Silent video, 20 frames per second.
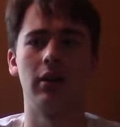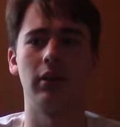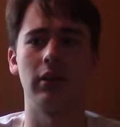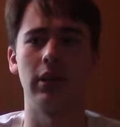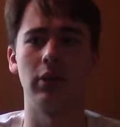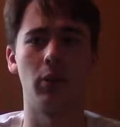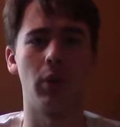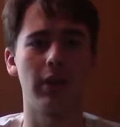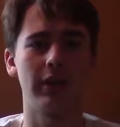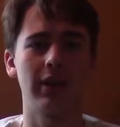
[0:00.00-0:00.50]

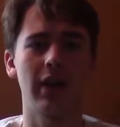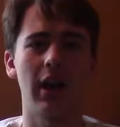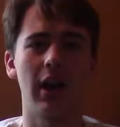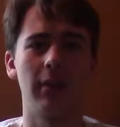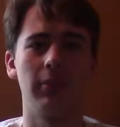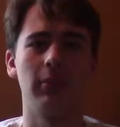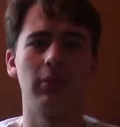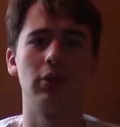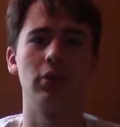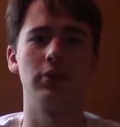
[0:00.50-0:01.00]
in what
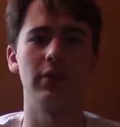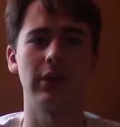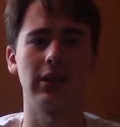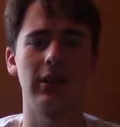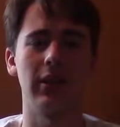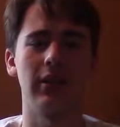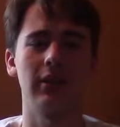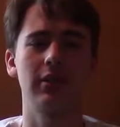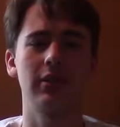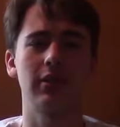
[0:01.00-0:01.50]
time. Using
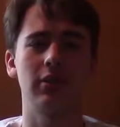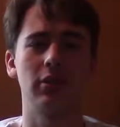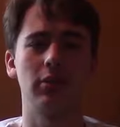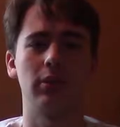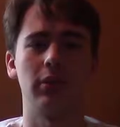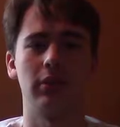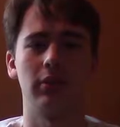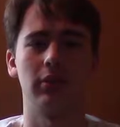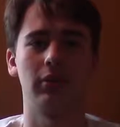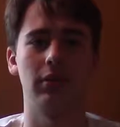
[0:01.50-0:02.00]
this, you
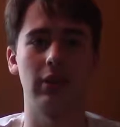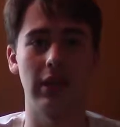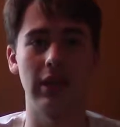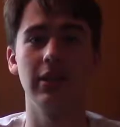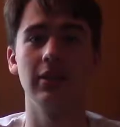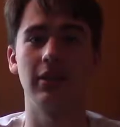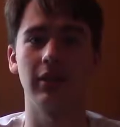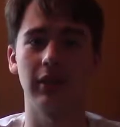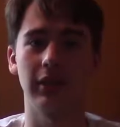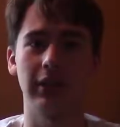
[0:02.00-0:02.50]
can
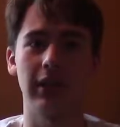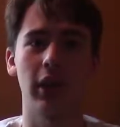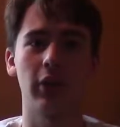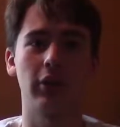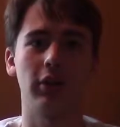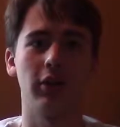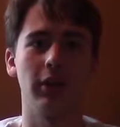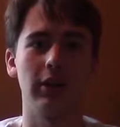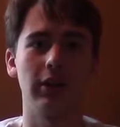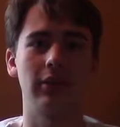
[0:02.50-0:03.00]
easily
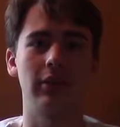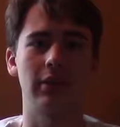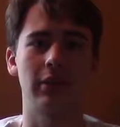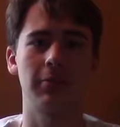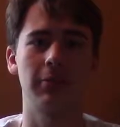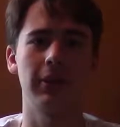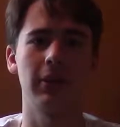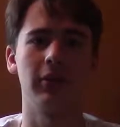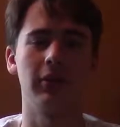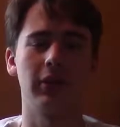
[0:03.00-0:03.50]
calculate the
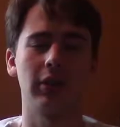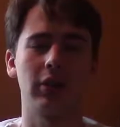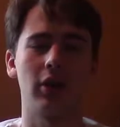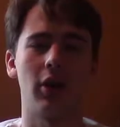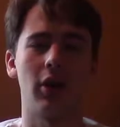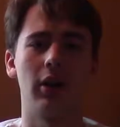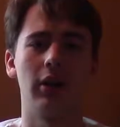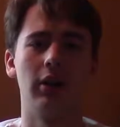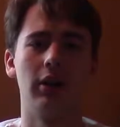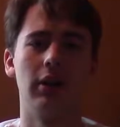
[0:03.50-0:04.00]
speed of the
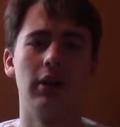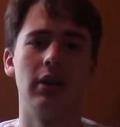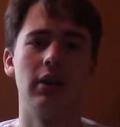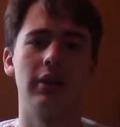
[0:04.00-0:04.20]
car,